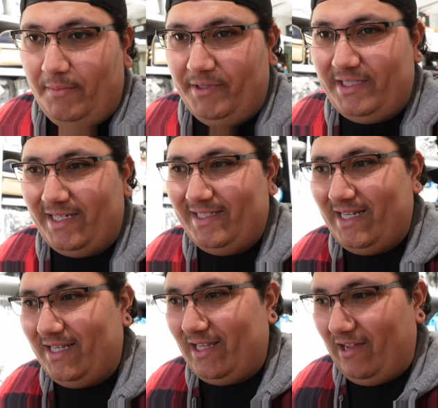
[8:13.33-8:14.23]
Besides
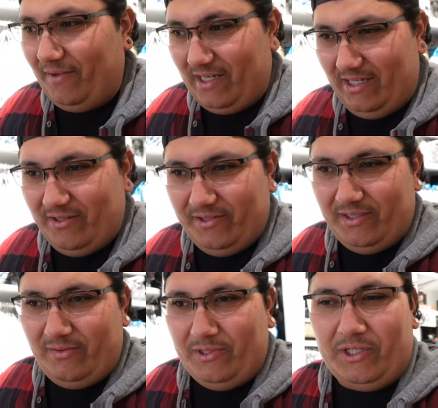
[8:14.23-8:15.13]
that, they have like
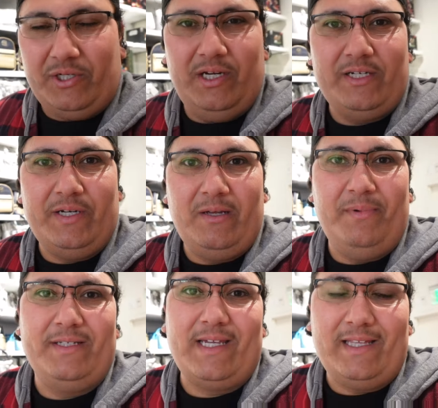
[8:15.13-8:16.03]
ears, which I'll show you guys right now,
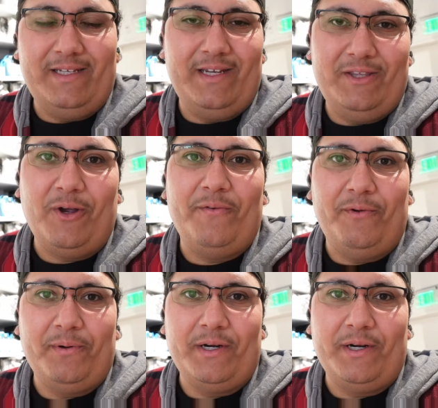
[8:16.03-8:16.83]
but sadly, again, they're all full